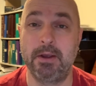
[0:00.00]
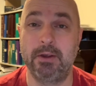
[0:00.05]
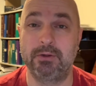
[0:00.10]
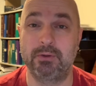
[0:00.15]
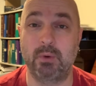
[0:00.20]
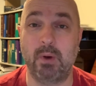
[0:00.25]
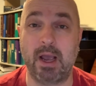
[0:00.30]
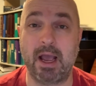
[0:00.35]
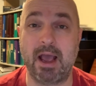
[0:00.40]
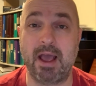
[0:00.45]

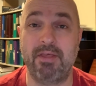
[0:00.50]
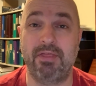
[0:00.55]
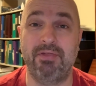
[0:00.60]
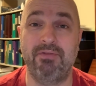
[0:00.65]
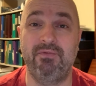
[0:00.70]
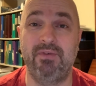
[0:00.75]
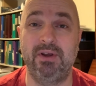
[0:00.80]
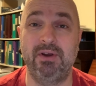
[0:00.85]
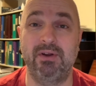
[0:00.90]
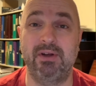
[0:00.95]
So I
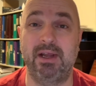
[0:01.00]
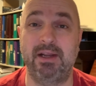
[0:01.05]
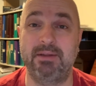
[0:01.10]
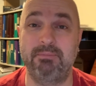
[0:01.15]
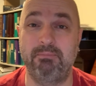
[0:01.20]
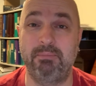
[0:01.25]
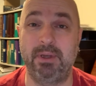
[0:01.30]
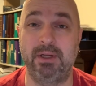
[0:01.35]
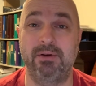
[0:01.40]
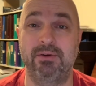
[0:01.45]
figured
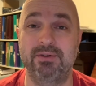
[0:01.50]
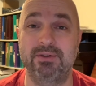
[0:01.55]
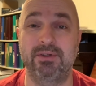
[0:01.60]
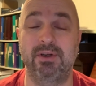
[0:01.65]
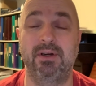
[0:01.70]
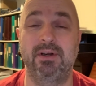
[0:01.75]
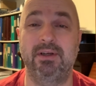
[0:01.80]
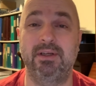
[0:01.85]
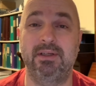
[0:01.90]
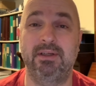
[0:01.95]
I'd better
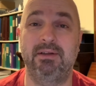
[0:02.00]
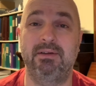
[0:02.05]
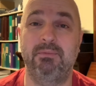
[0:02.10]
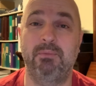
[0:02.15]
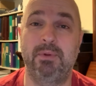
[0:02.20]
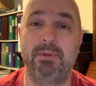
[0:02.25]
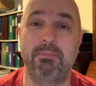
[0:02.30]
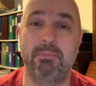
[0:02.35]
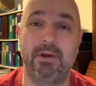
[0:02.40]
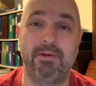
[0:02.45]
start
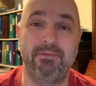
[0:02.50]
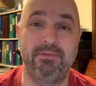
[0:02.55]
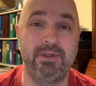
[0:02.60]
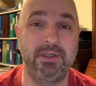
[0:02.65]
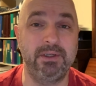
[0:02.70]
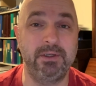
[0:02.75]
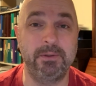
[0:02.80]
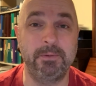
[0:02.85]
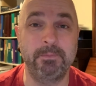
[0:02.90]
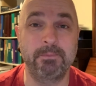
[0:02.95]
with my
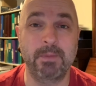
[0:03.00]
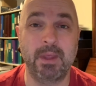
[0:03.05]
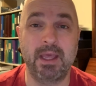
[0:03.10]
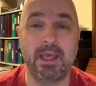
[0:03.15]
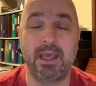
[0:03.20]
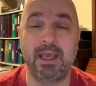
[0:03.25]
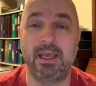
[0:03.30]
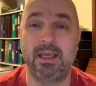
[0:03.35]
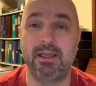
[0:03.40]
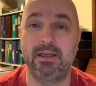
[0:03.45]
video
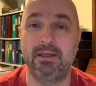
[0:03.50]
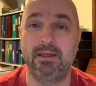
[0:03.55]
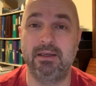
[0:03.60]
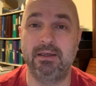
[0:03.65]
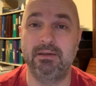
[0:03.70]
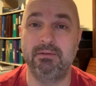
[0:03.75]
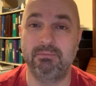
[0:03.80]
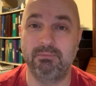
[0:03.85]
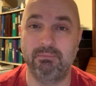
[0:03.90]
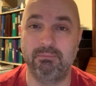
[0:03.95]
and uh,
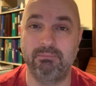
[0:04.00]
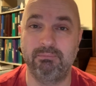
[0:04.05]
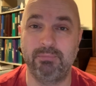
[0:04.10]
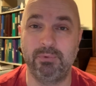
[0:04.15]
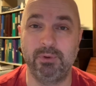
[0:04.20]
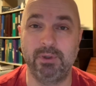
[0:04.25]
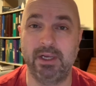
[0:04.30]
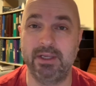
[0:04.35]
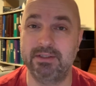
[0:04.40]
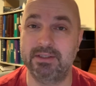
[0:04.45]

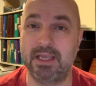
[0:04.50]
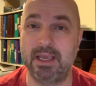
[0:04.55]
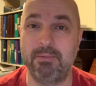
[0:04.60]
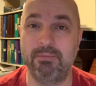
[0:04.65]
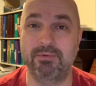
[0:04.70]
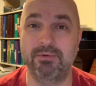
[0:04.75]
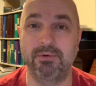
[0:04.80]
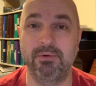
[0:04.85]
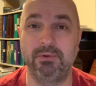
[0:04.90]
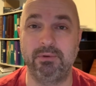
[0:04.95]
you guys came
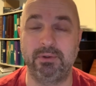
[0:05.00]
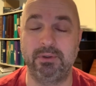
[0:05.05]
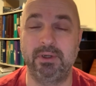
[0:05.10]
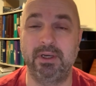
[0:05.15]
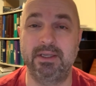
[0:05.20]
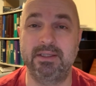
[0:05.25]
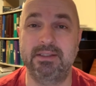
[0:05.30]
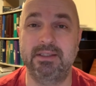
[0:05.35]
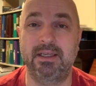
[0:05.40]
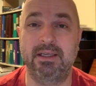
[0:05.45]
through. You
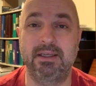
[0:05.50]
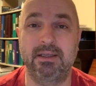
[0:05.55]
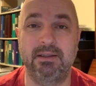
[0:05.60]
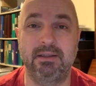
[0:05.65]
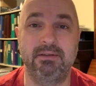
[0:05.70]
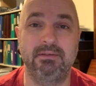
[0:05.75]
guys uh,